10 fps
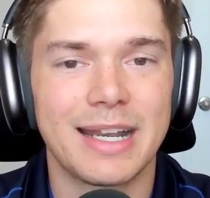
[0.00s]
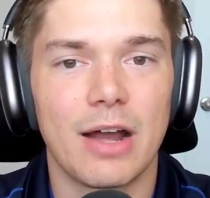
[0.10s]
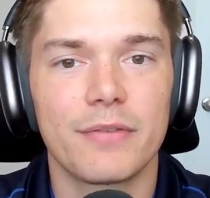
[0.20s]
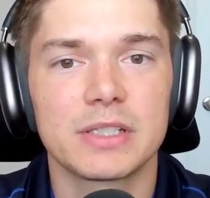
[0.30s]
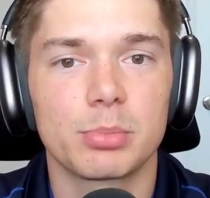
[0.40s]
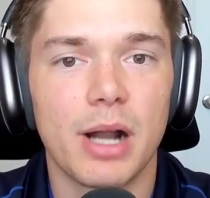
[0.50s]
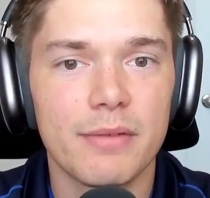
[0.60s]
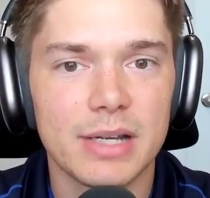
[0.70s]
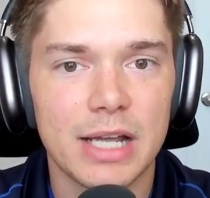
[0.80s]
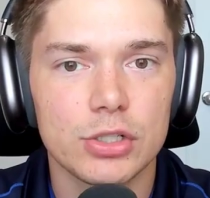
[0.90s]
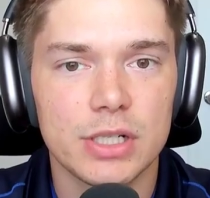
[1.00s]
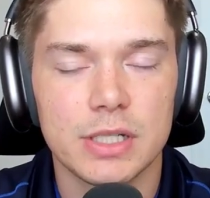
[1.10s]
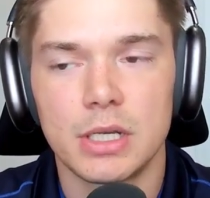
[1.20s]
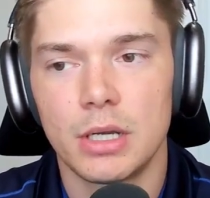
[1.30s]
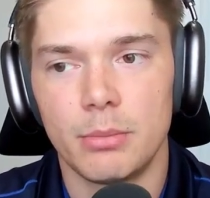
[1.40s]
Now, if it's a private address,
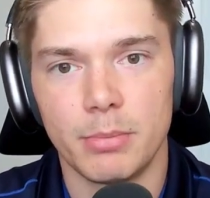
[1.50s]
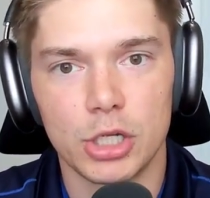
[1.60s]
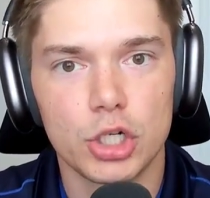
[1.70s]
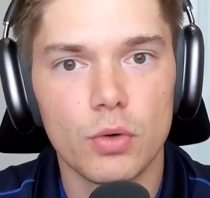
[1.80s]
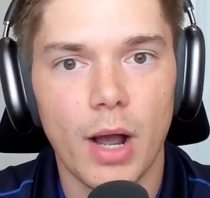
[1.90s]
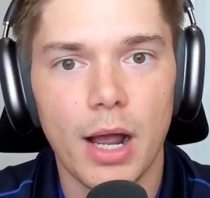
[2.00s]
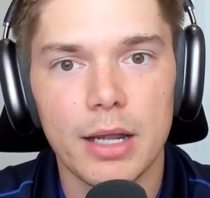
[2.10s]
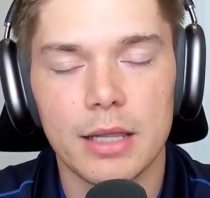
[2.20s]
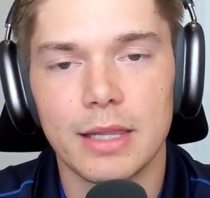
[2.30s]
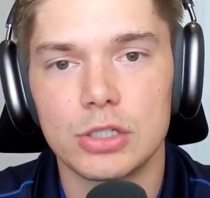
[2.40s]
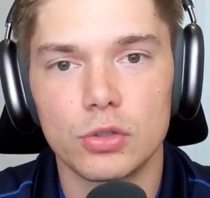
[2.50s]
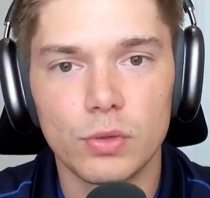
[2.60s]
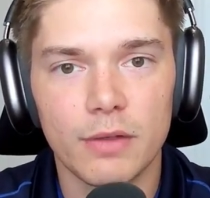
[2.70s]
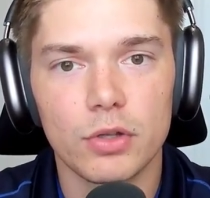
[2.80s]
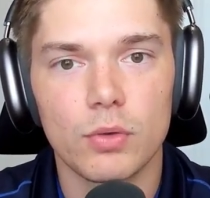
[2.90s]
make sure you hide it. They do
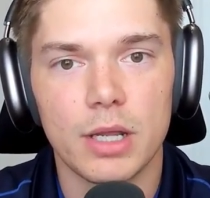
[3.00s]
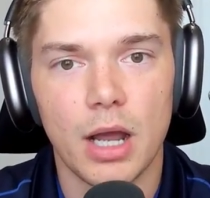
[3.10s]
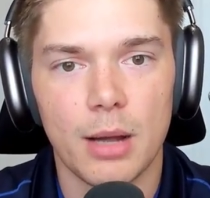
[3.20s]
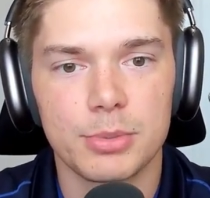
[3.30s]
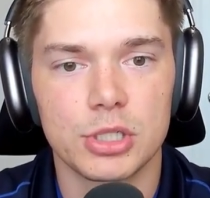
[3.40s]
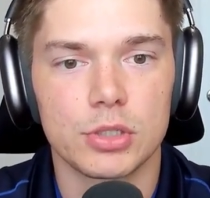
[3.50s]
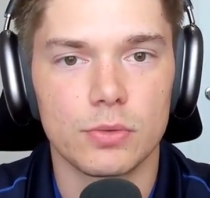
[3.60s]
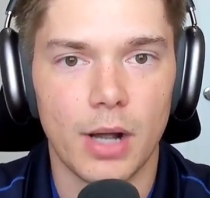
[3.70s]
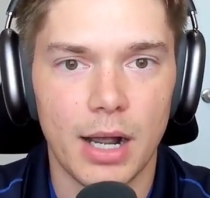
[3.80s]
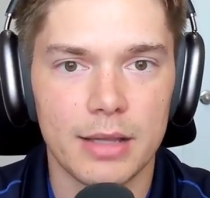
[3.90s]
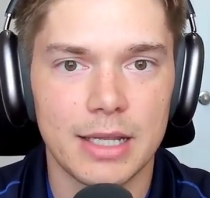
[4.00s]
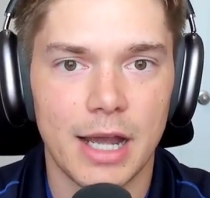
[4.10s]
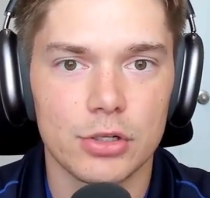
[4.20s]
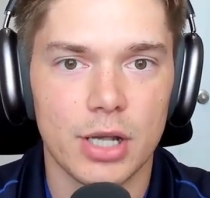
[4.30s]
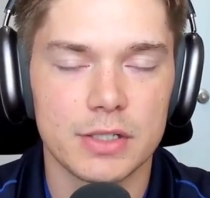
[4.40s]
give you the option to hide the
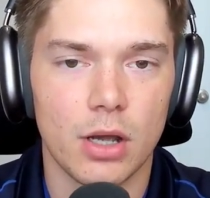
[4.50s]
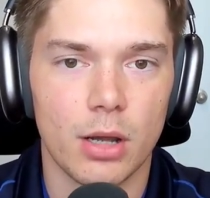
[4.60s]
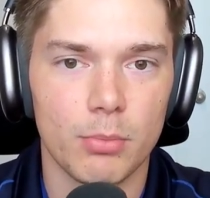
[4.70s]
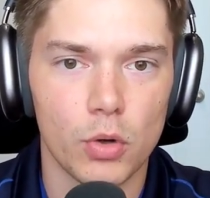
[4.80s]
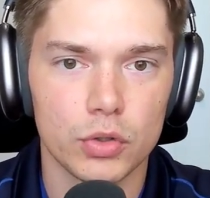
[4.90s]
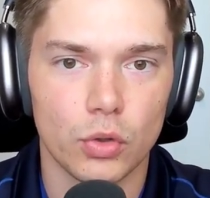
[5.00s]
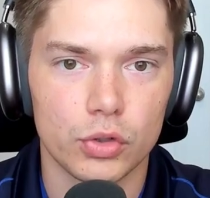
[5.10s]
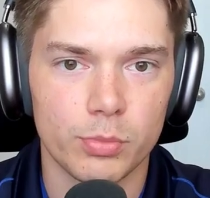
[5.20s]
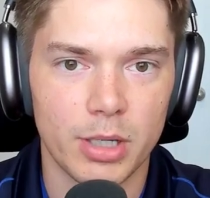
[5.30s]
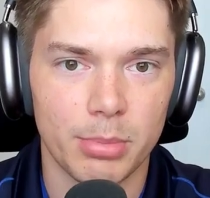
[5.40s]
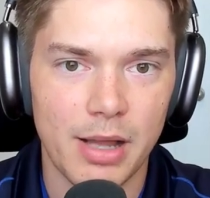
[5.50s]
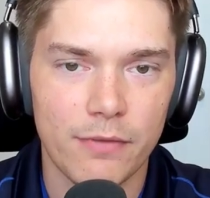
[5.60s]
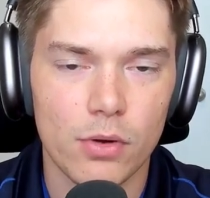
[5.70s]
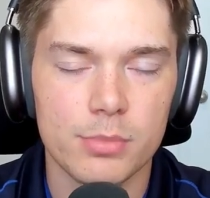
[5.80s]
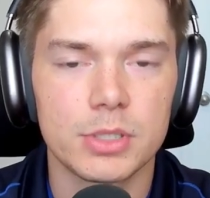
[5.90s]
address on most social media
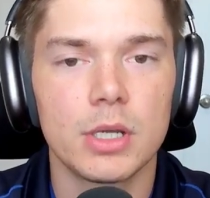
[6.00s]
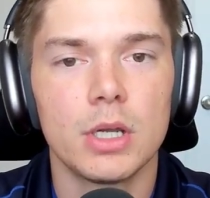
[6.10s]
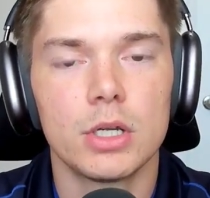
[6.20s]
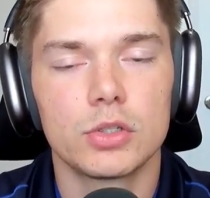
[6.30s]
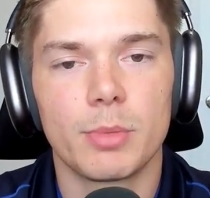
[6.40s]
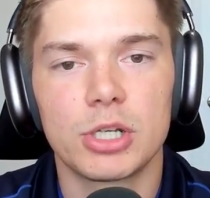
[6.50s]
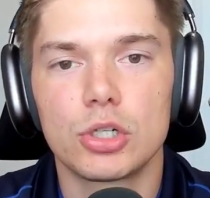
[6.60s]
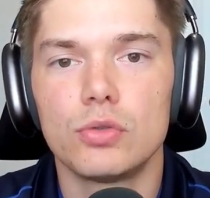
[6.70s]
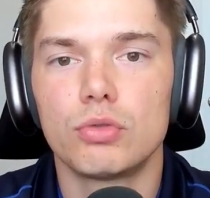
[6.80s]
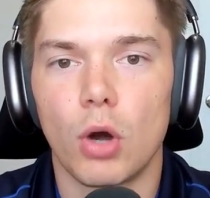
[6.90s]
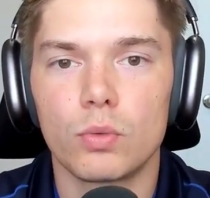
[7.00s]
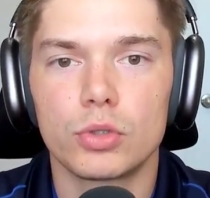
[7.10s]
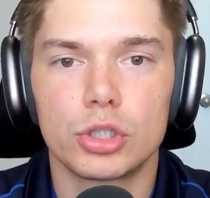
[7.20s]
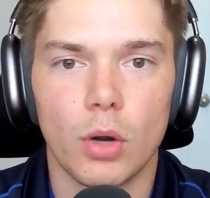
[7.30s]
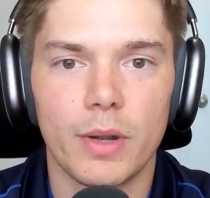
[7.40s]
platforms, so make sure you don't
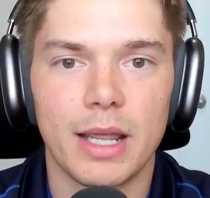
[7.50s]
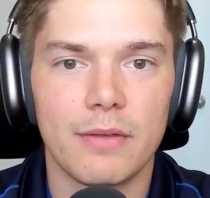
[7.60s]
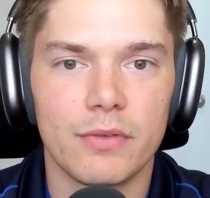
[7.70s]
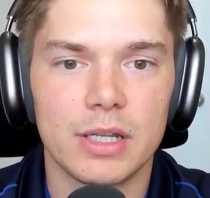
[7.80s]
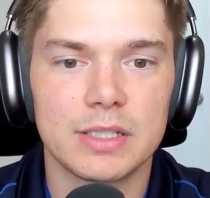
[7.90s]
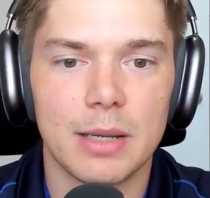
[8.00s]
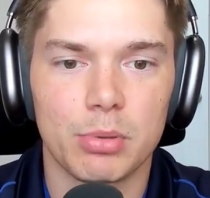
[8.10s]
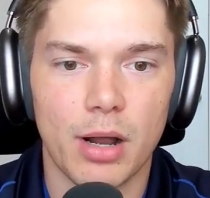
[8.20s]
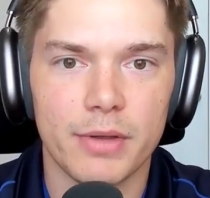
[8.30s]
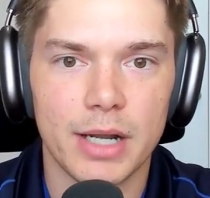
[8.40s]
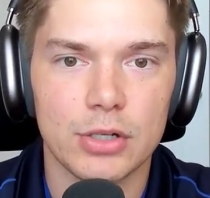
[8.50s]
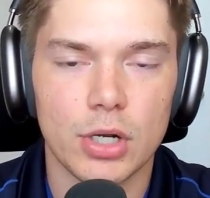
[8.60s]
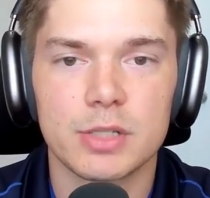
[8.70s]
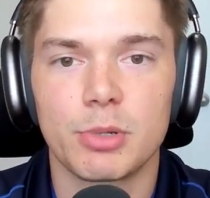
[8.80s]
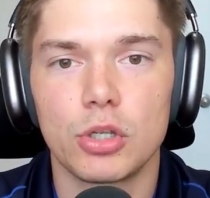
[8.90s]
show it if it is a private
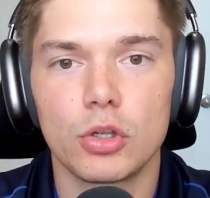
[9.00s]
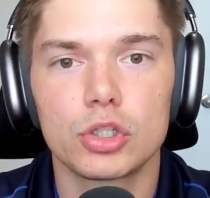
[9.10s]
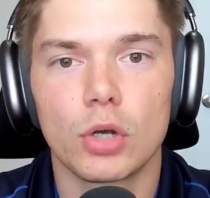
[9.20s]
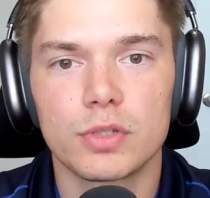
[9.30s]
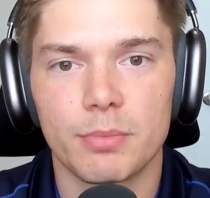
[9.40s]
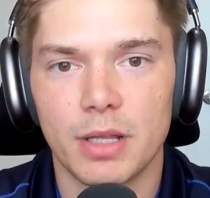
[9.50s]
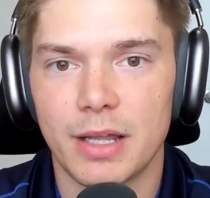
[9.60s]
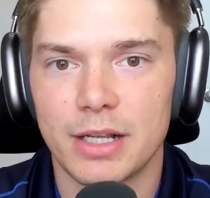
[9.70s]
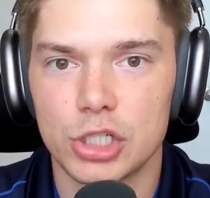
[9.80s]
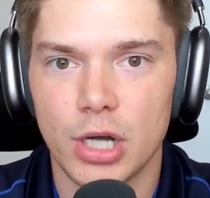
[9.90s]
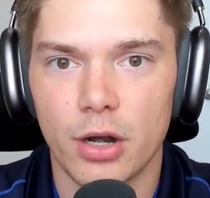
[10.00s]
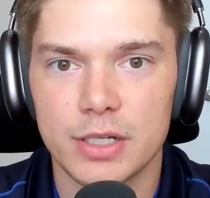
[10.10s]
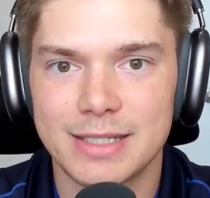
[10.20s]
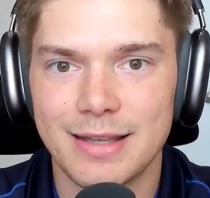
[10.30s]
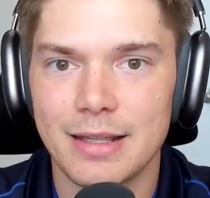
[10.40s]
address, but you could show something like a generic
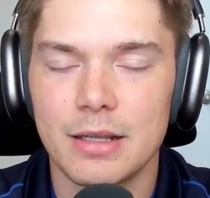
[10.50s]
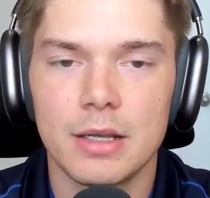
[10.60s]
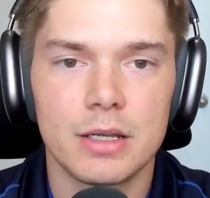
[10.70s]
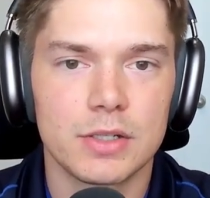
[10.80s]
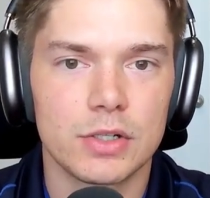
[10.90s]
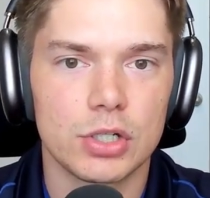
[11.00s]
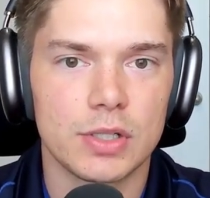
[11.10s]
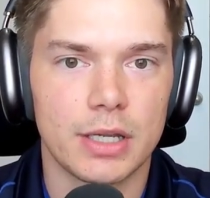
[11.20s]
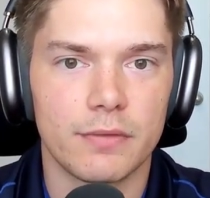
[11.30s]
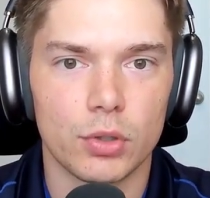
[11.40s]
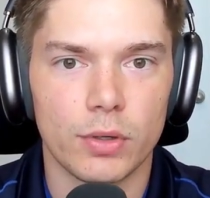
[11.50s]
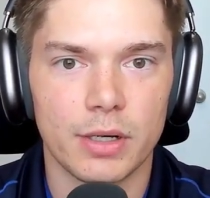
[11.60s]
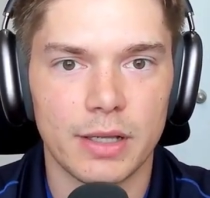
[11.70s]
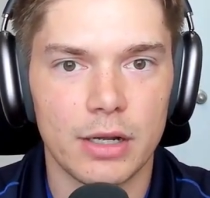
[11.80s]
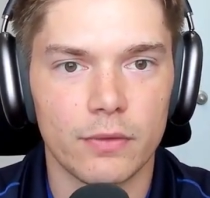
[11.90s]
city, such as like if you're in
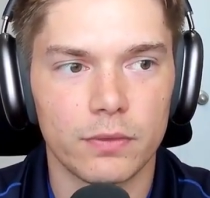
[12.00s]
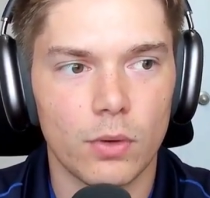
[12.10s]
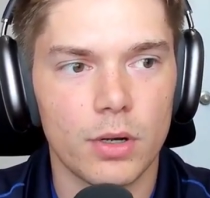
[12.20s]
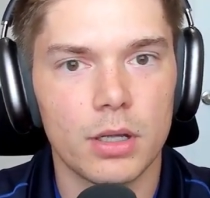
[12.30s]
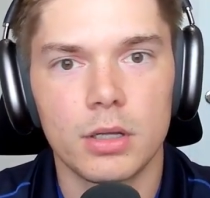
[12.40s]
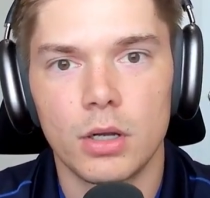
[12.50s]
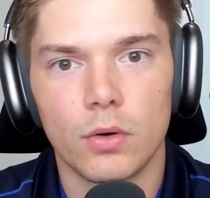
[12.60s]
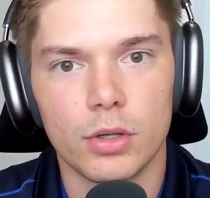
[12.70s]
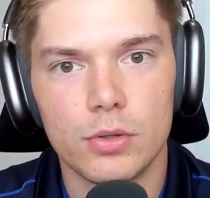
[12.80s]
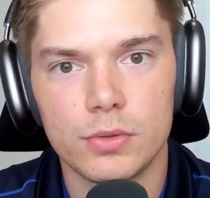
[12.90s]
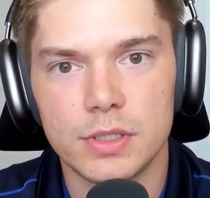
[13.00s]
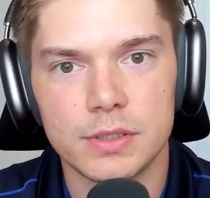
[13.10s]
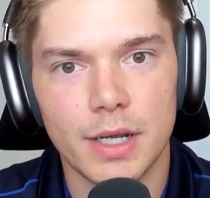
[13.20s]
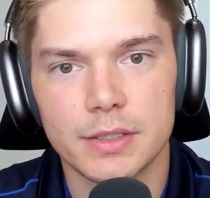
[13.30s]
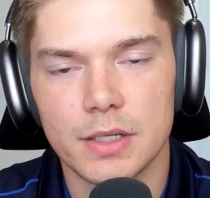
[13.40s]
Orlando, Florida, or Houston,
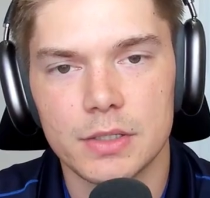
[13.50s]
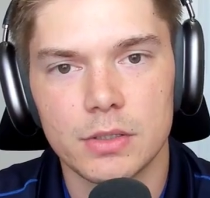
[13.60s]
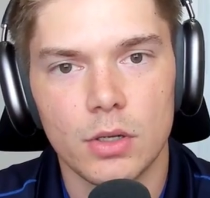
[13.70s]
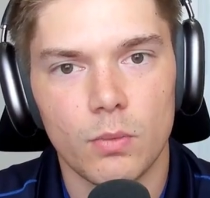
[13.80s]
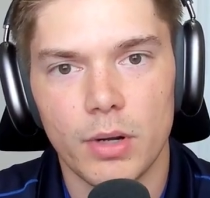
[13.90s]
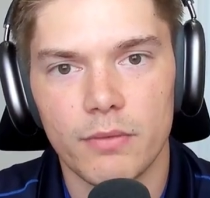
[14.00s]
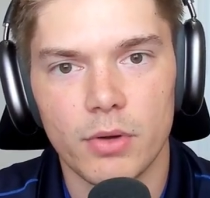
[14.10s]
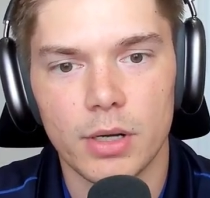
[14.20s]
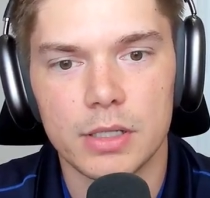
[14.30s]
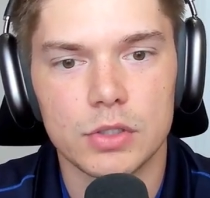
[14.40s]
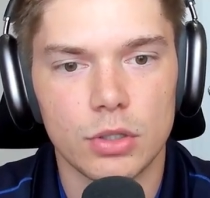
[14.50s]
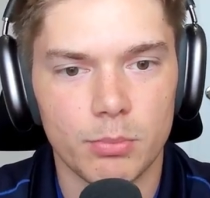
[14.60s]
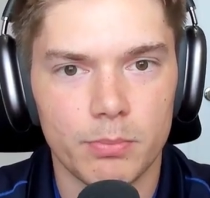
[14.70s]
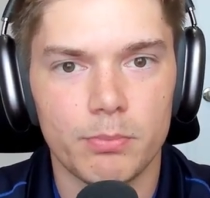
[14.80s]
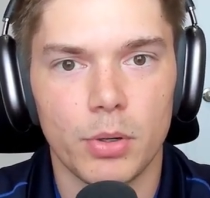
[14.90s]
Texas, whatever it is, you could
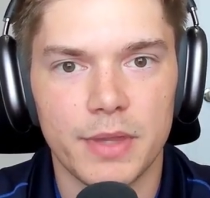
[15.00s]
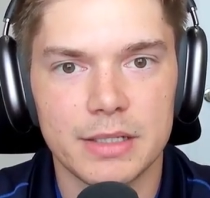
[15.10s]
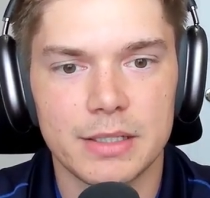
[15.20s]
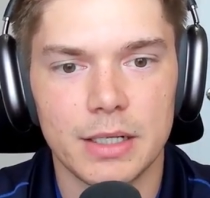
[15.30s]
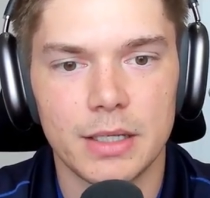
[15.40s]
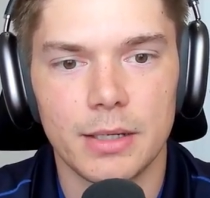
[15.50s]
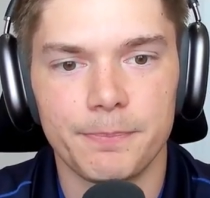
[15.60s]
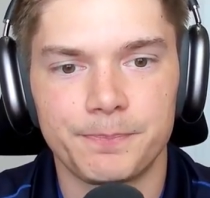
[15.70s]
put that city there.